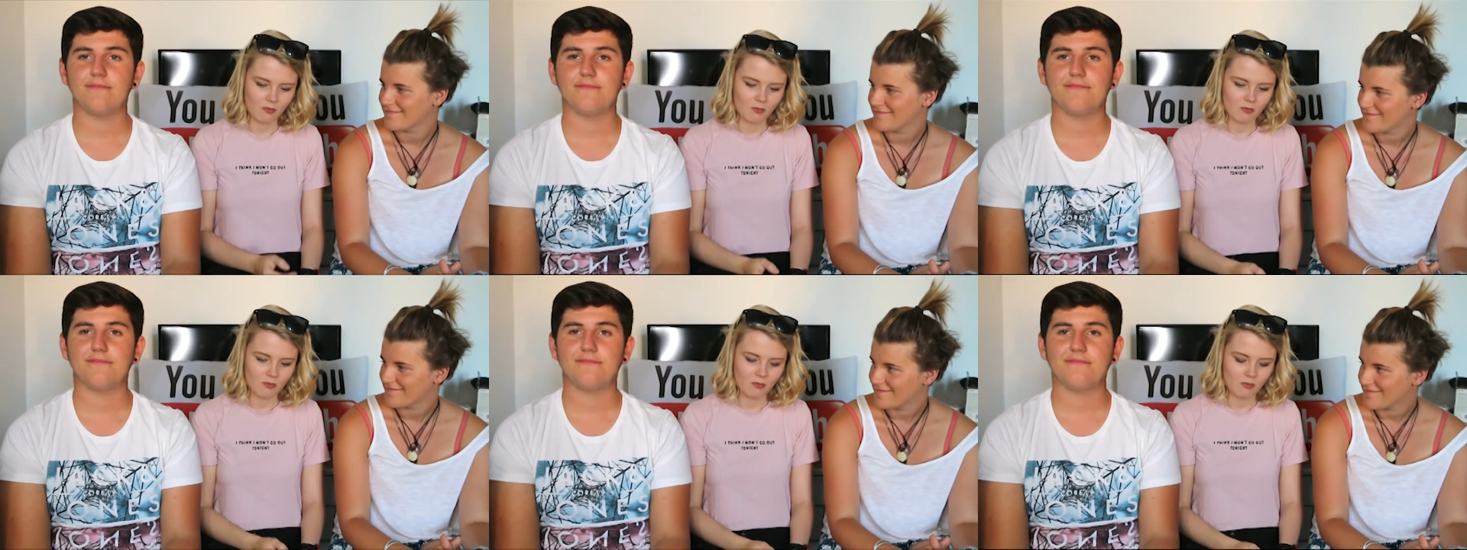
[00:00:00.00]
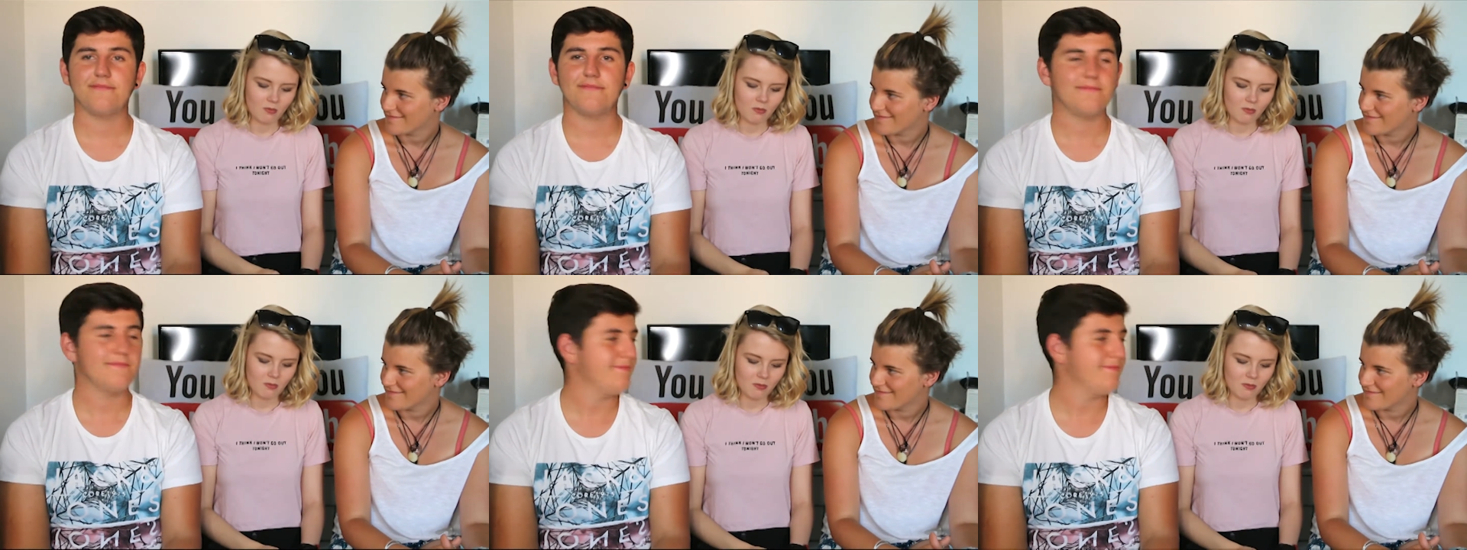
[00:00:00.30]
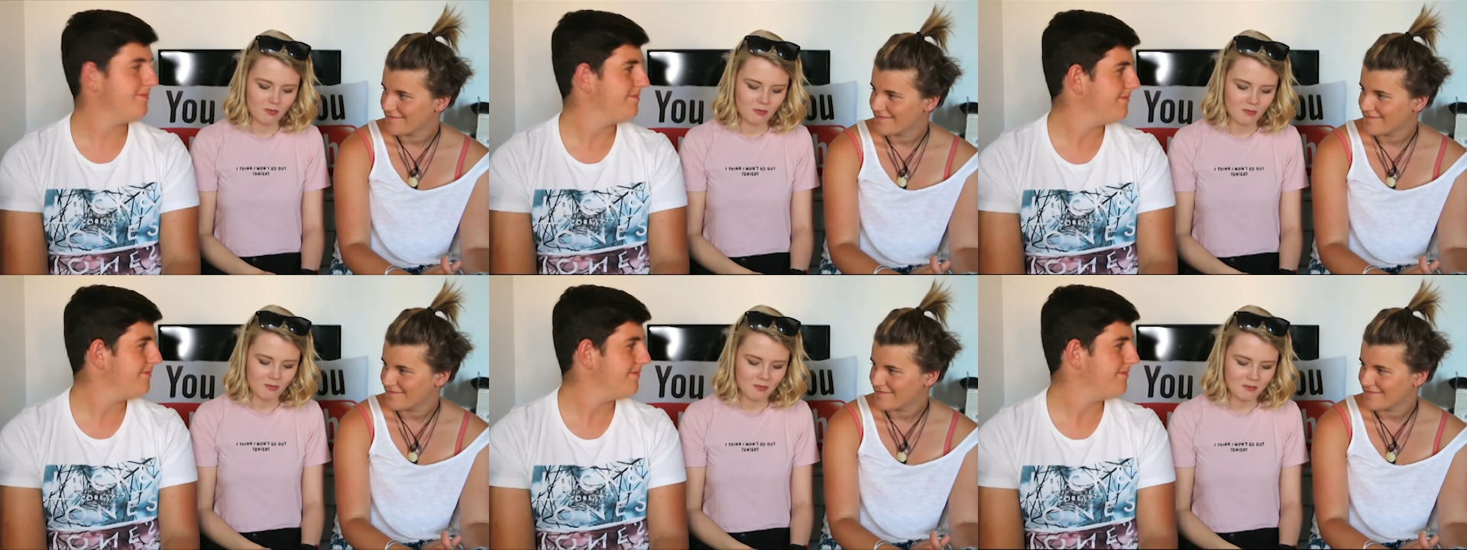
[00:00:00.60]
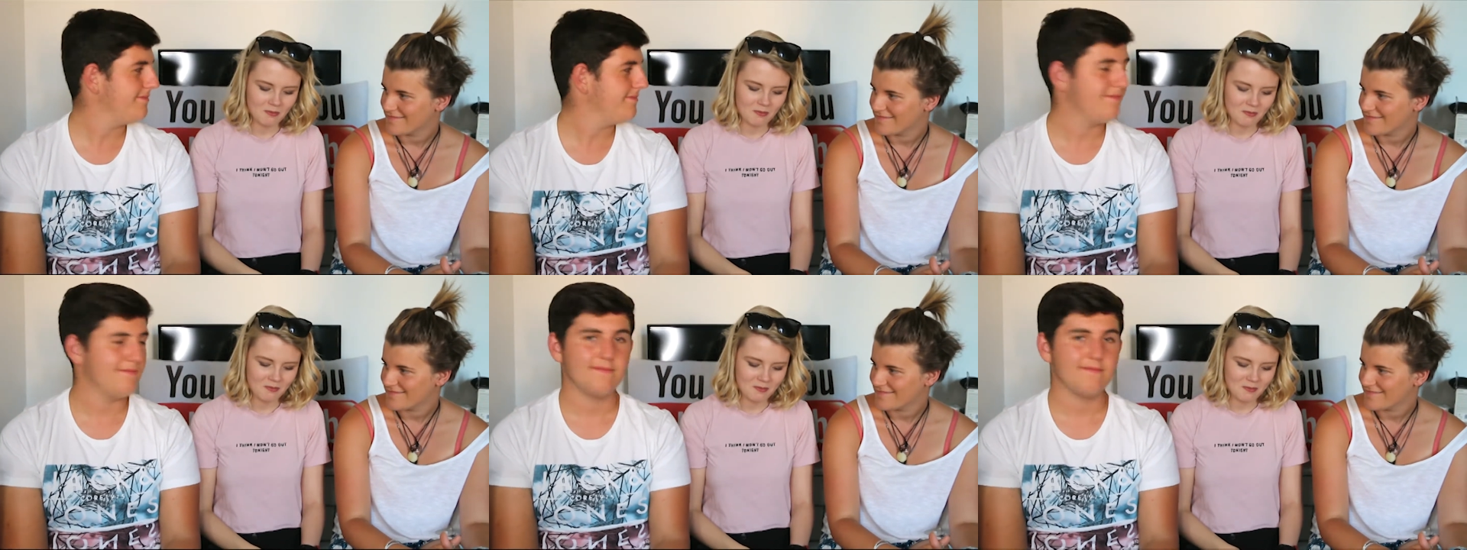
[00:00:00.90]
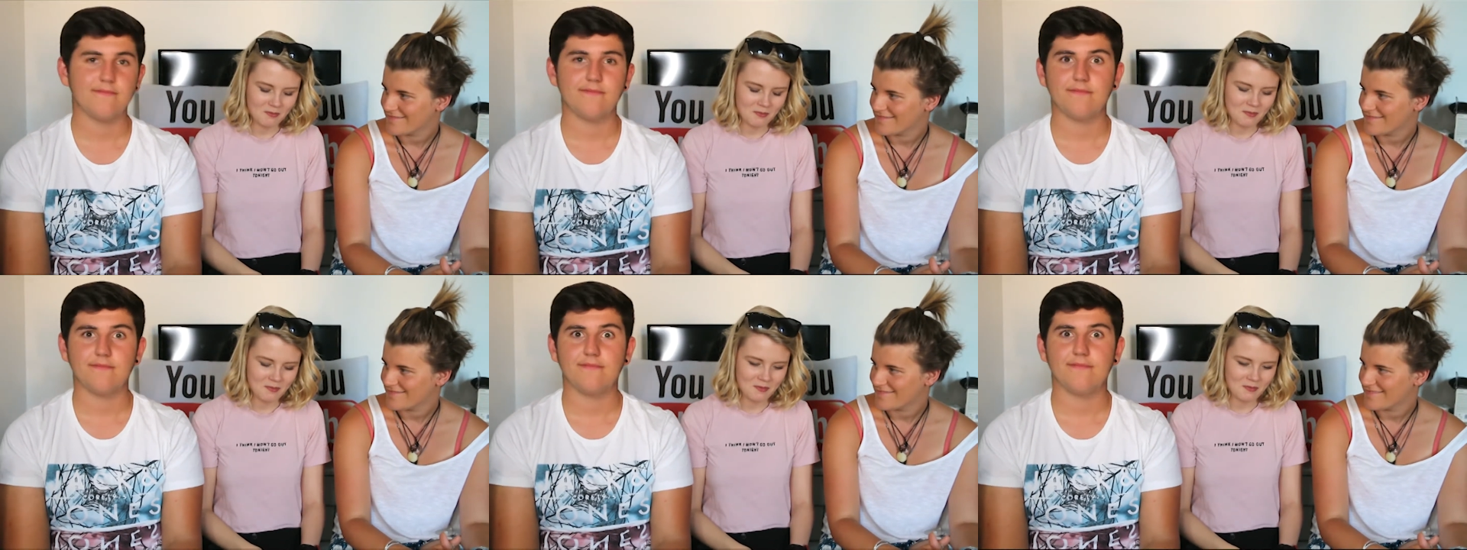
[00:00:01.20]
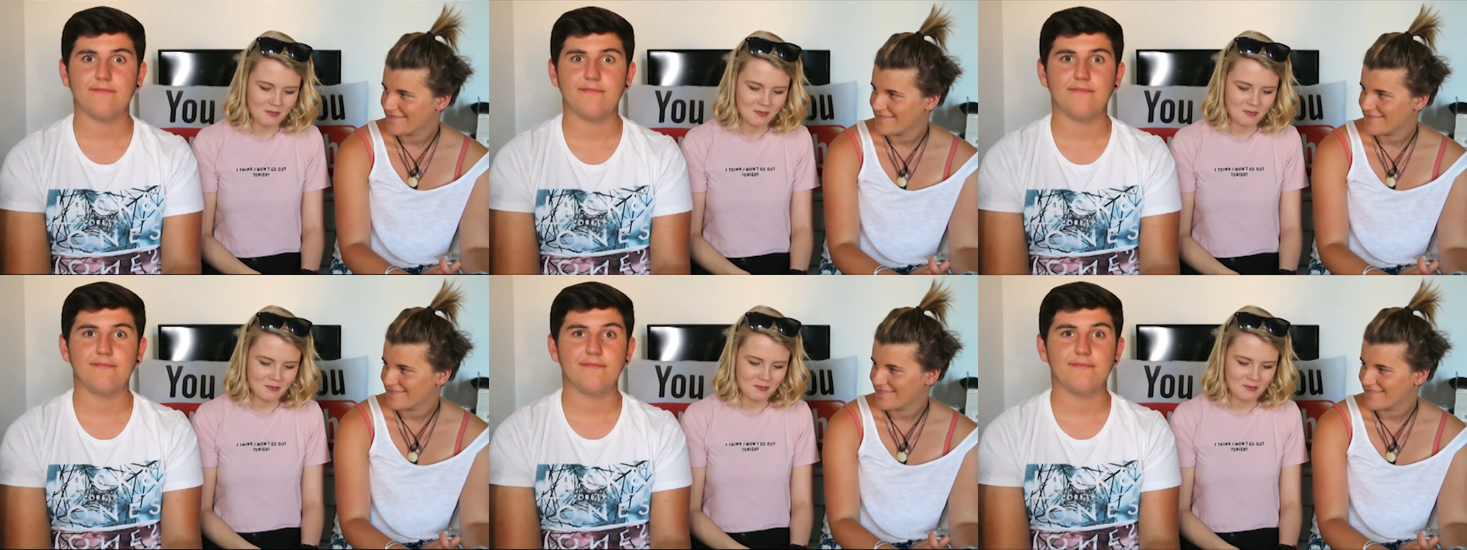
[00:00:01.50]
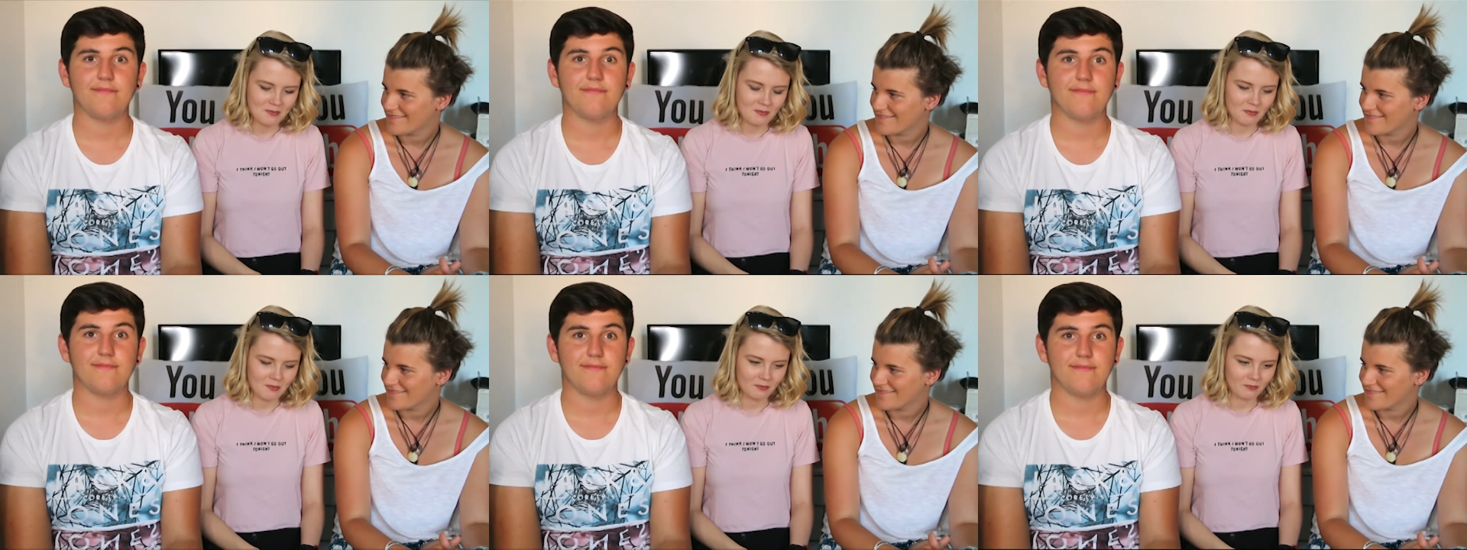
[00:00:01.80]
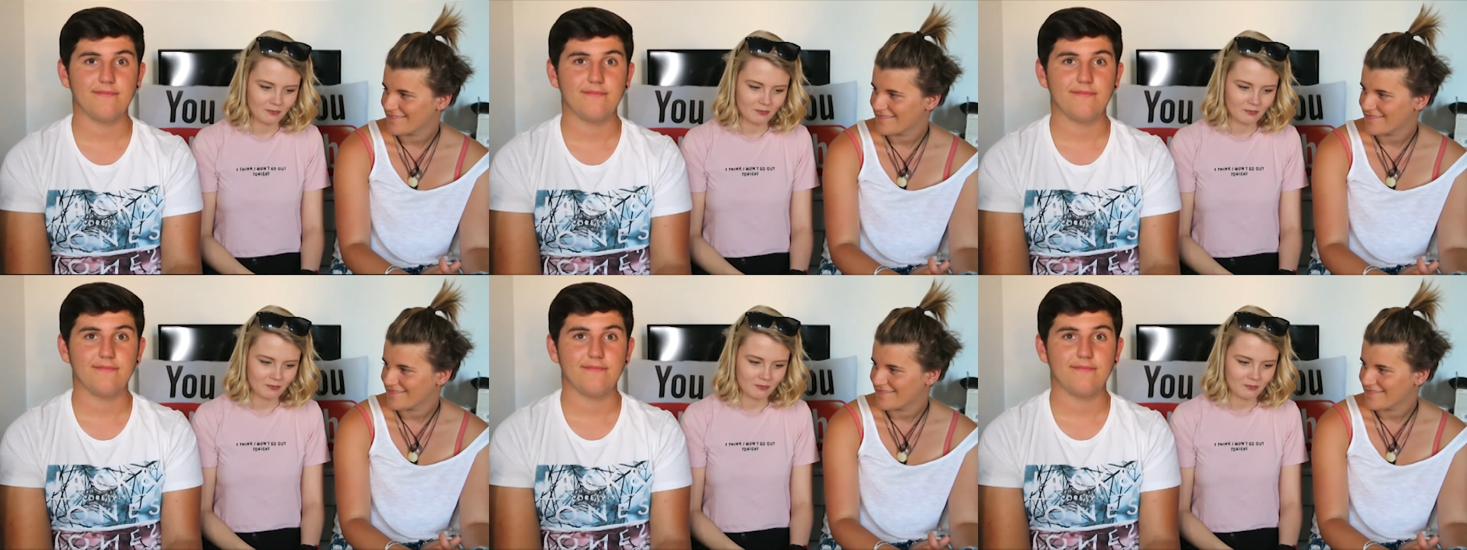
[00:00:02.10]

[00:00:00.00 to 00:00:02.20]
[no speech]